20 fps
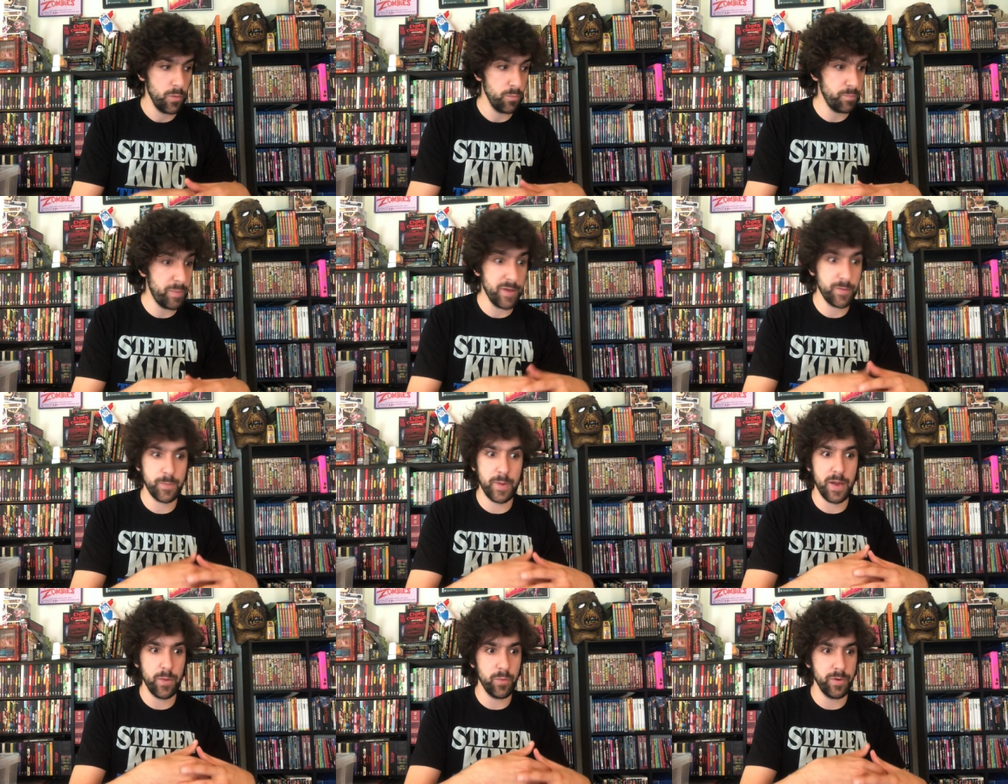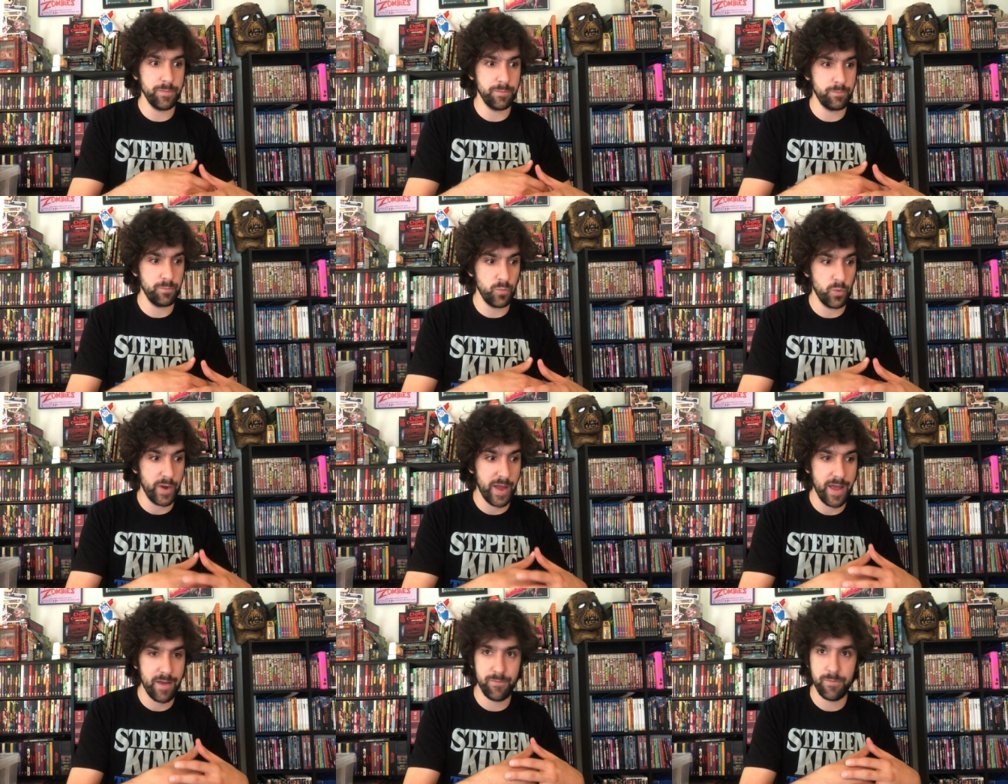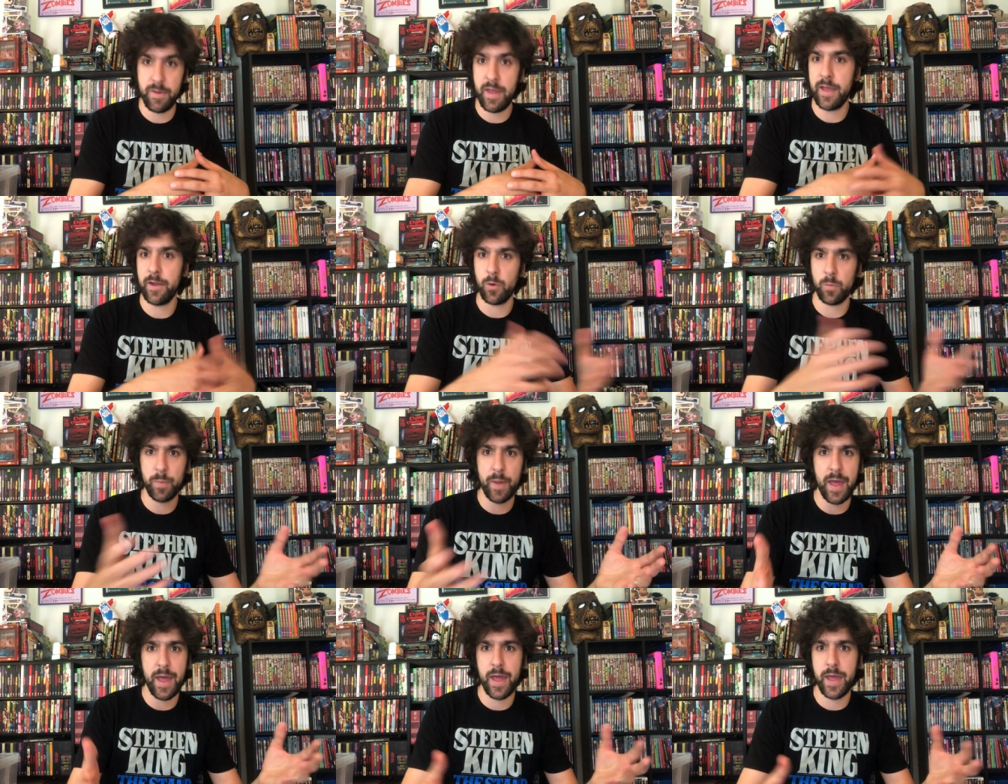Best Buy would, would have Anchor
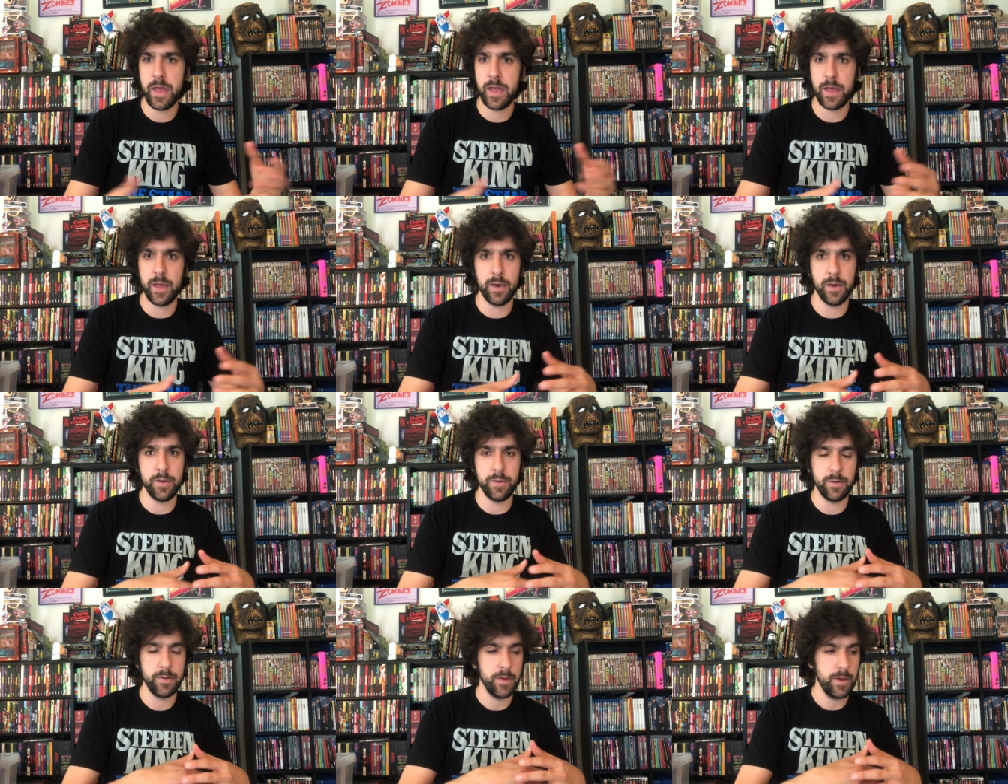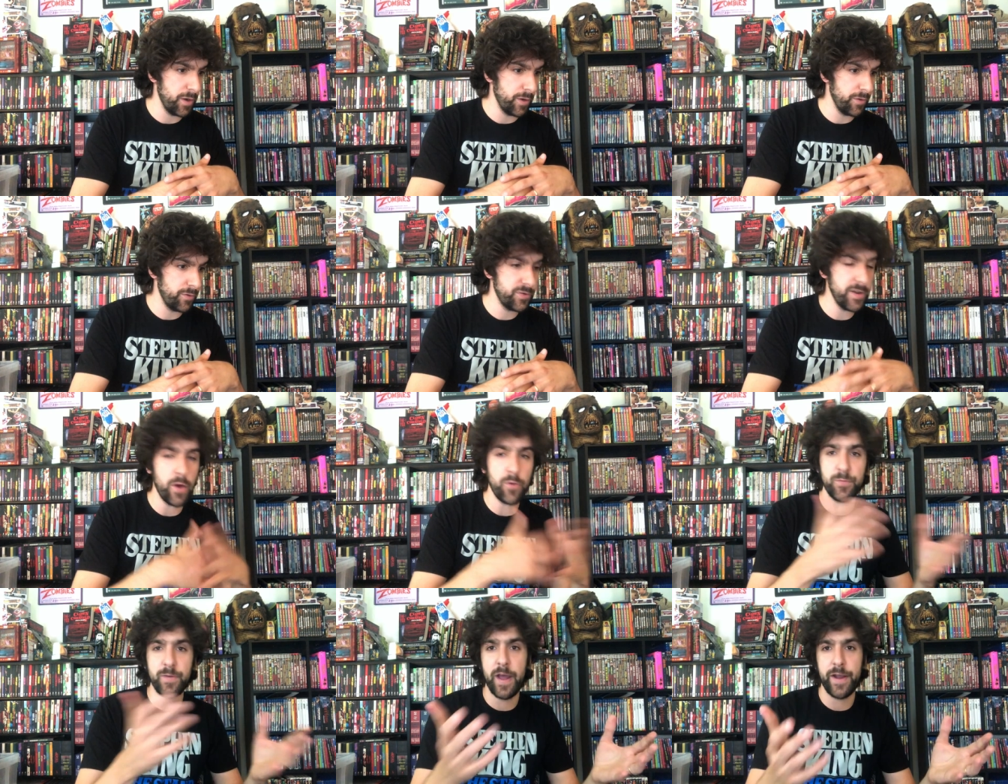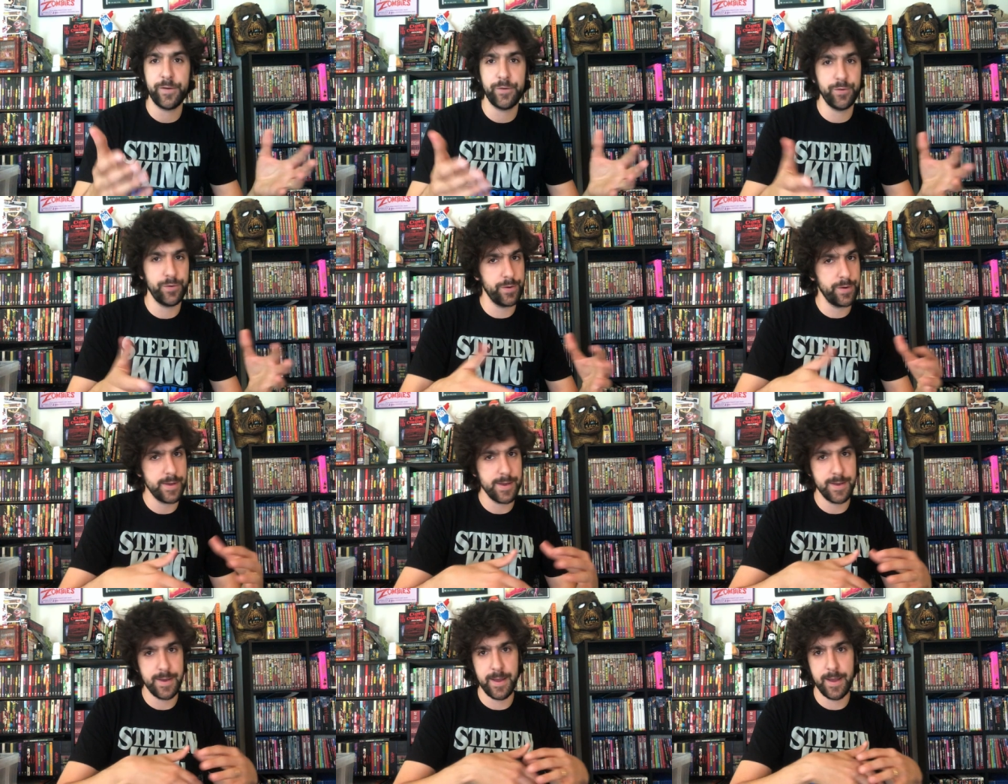Bay and, and Shout
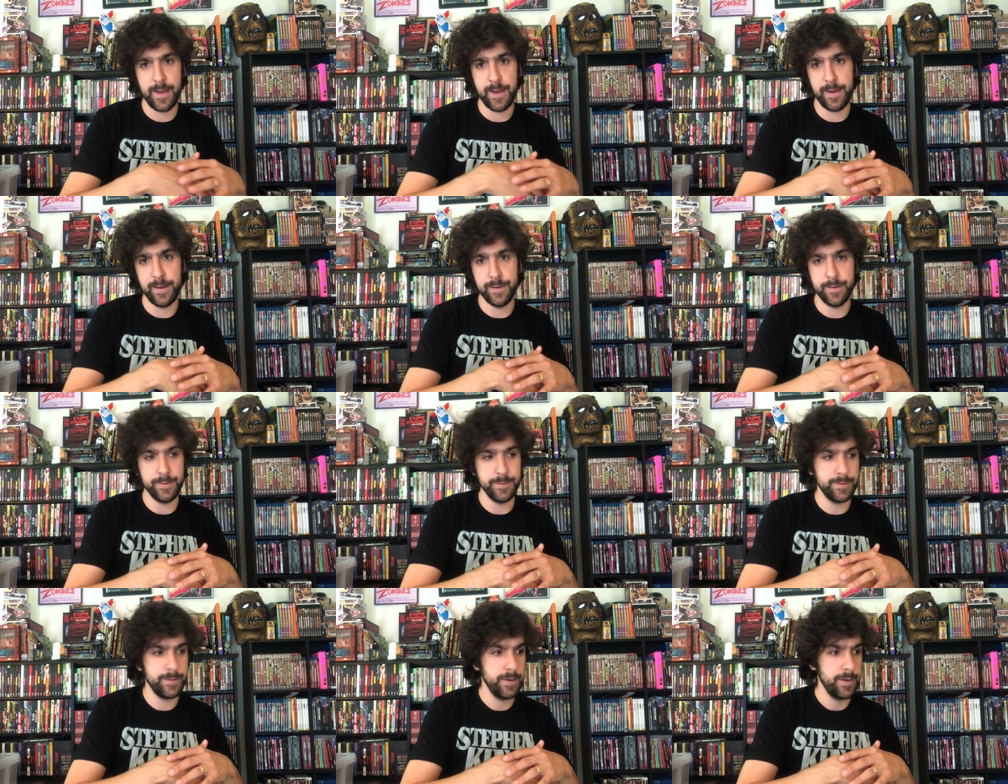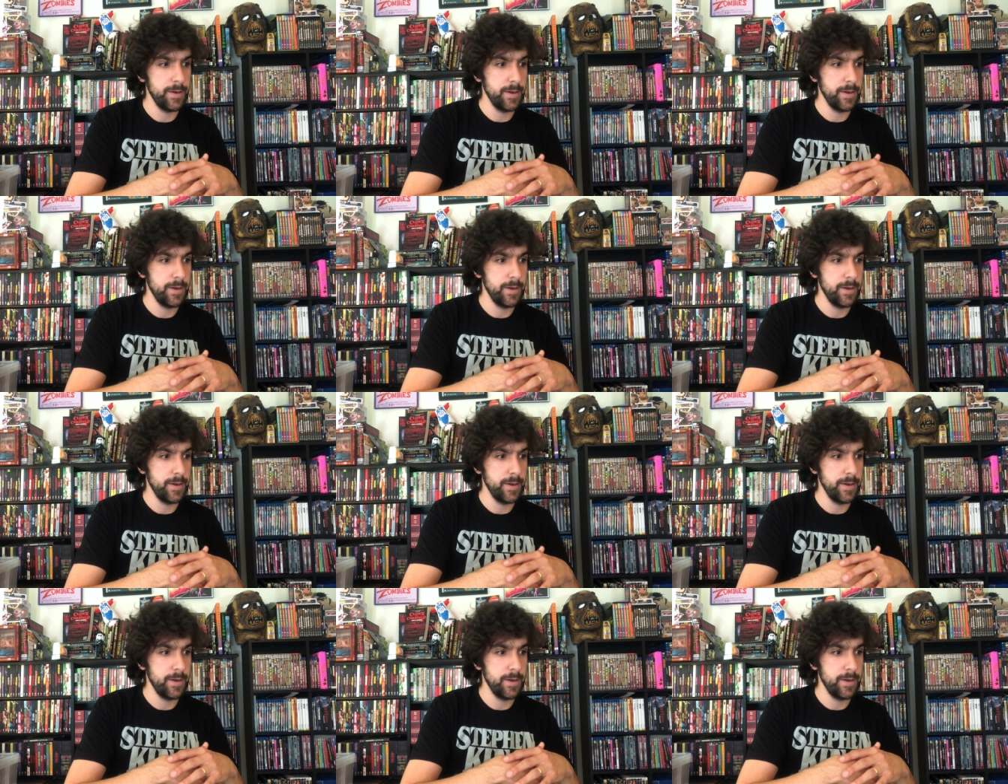Factory and